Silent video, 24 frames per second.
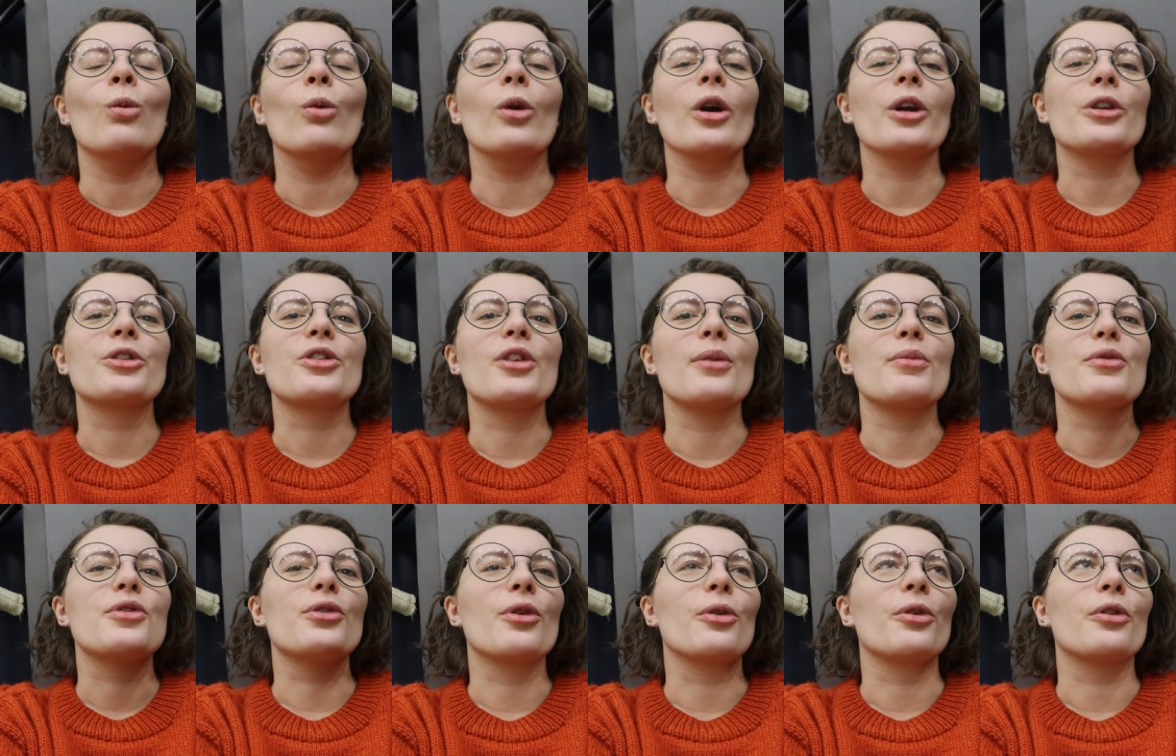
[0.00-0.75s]
We're at some
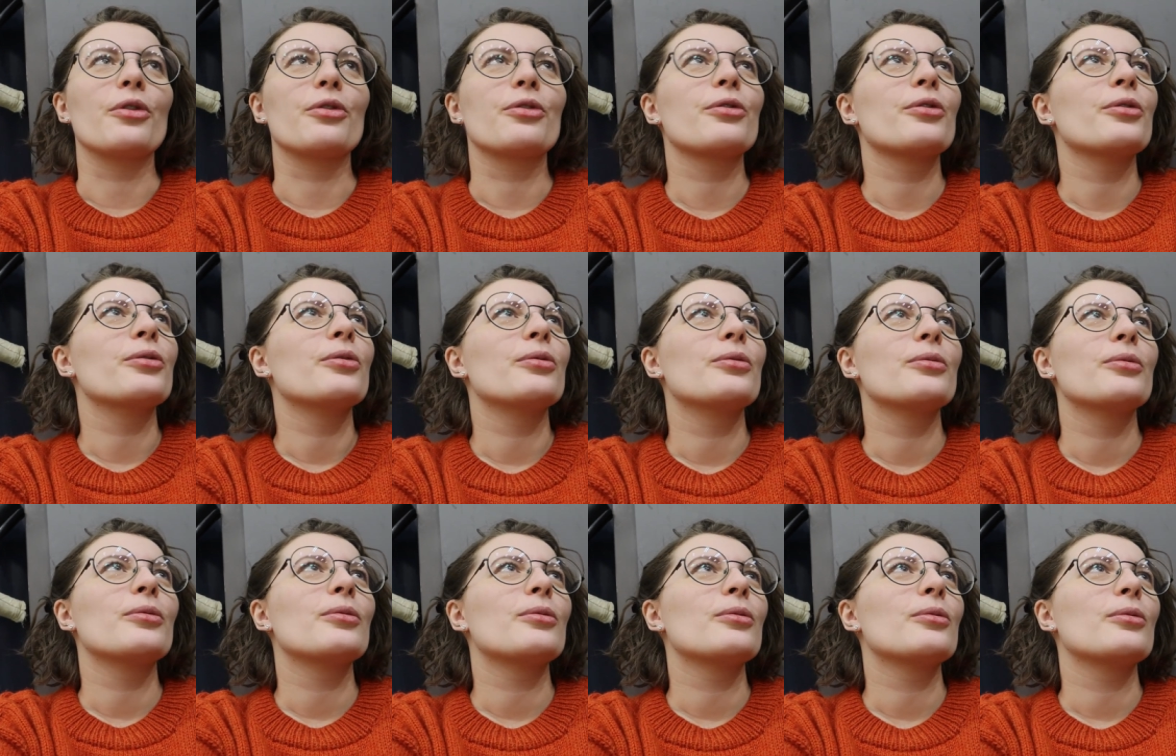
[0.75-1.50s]
sort of
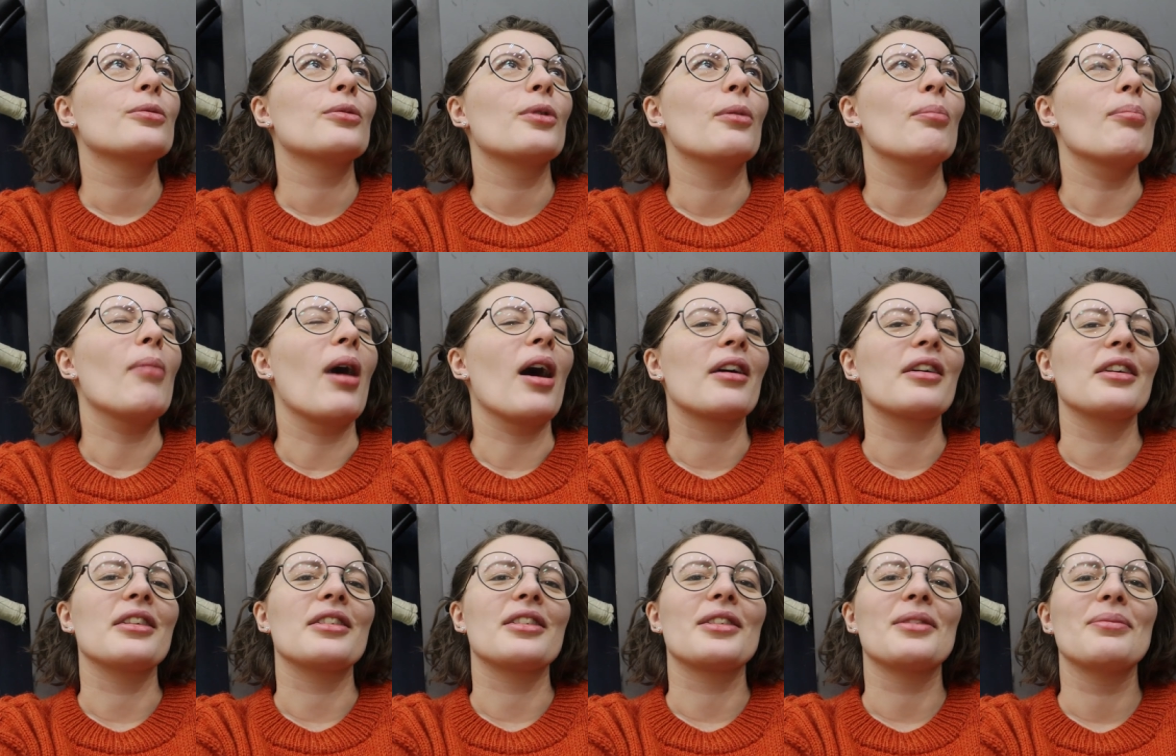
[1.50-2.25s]

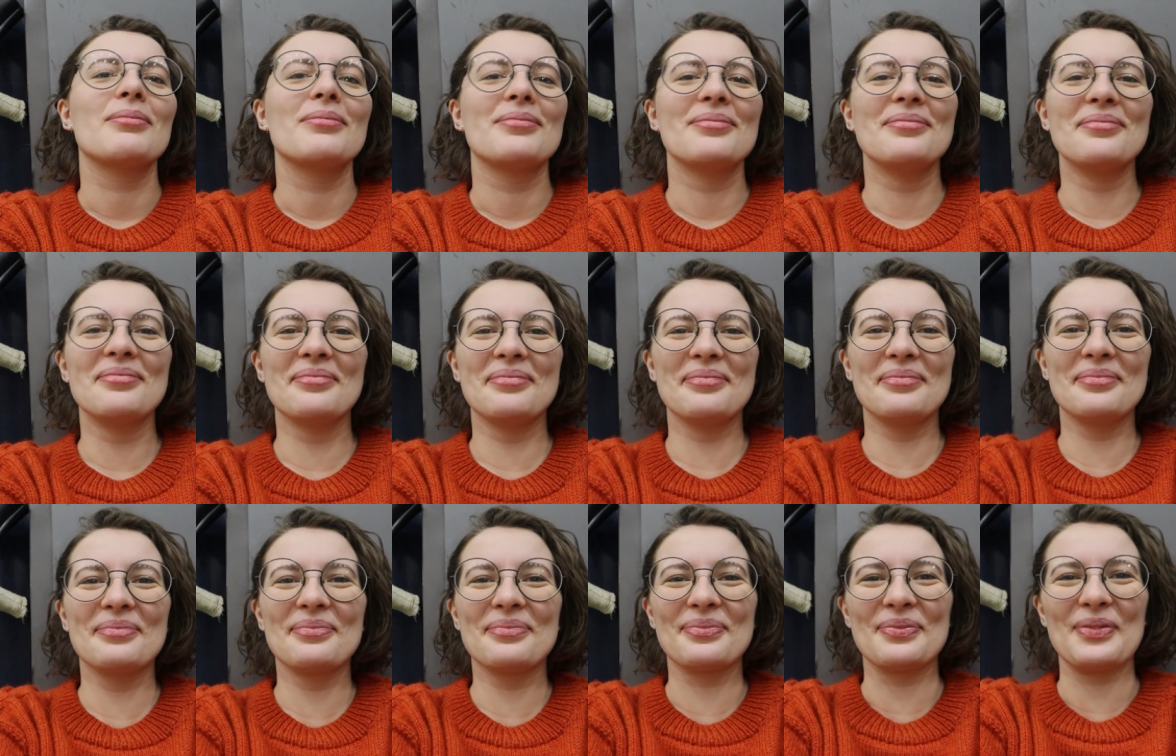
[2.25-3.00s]
market
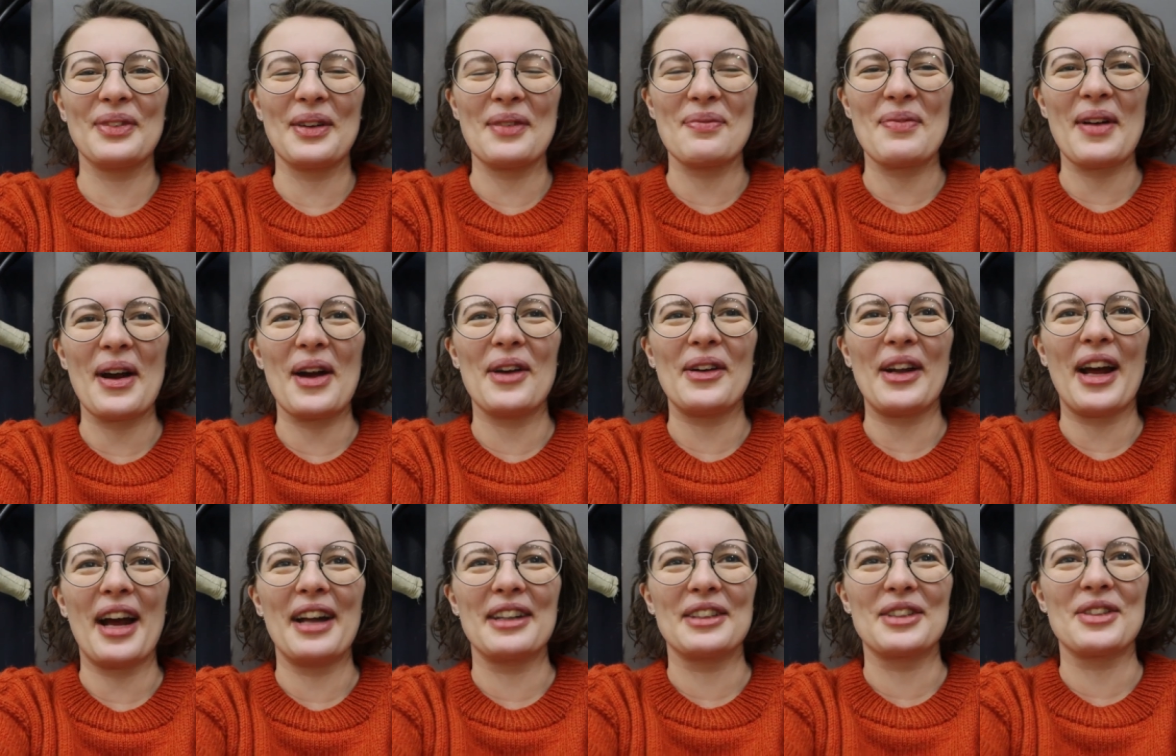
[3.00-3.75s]
about
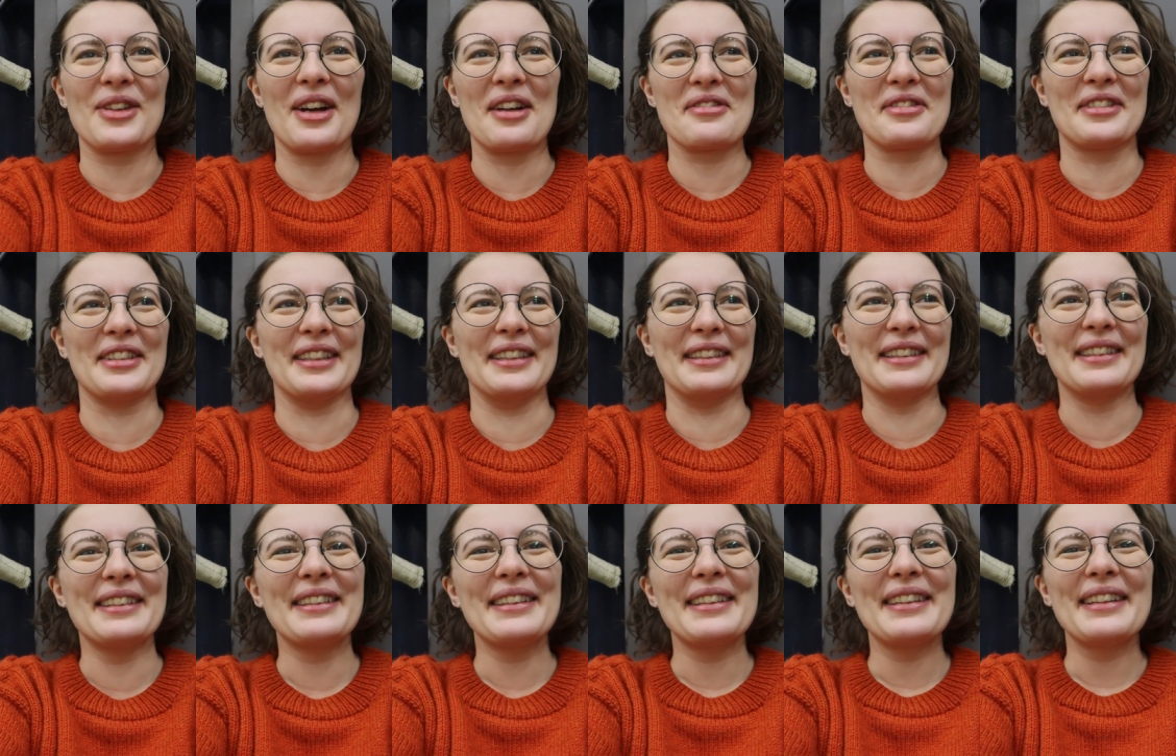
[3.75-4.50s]
handcrafting.
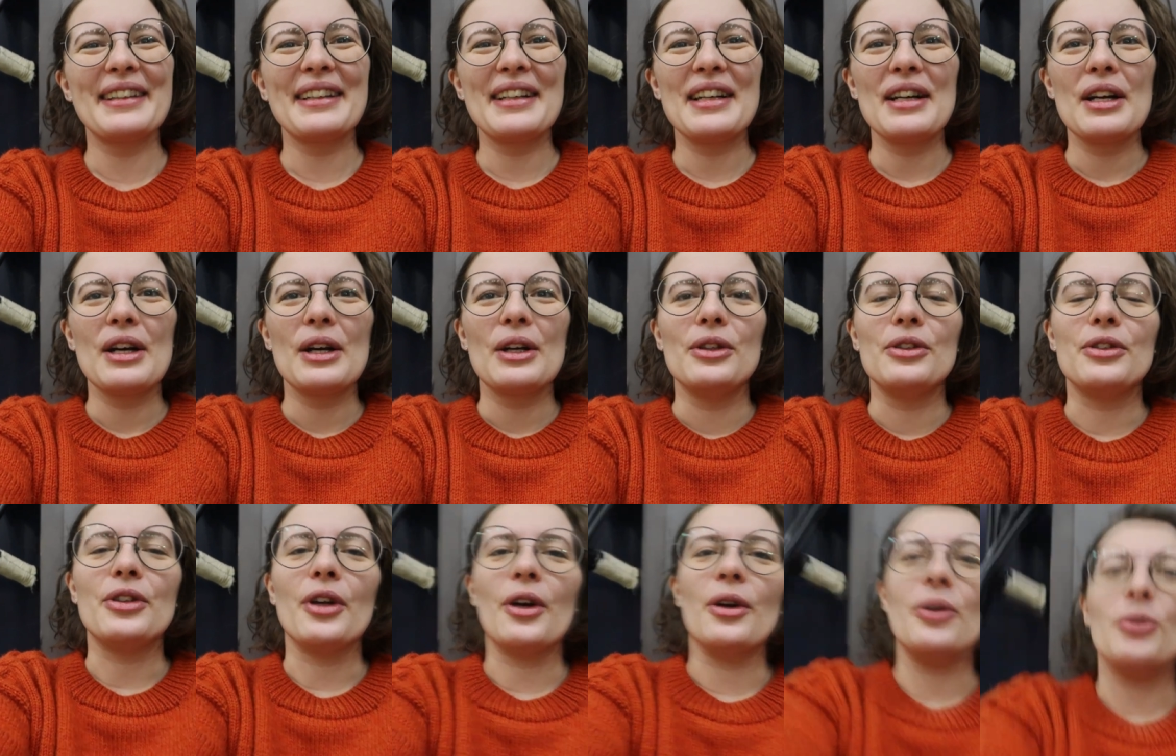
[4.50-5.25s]

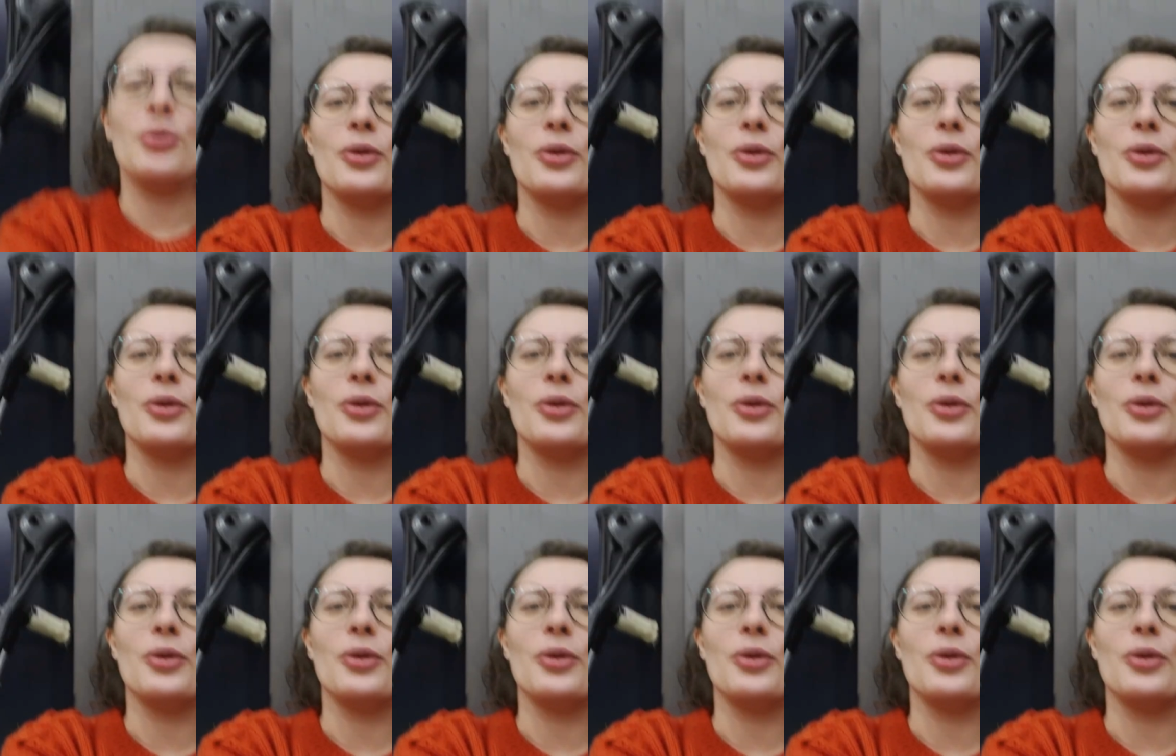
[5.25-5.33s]
So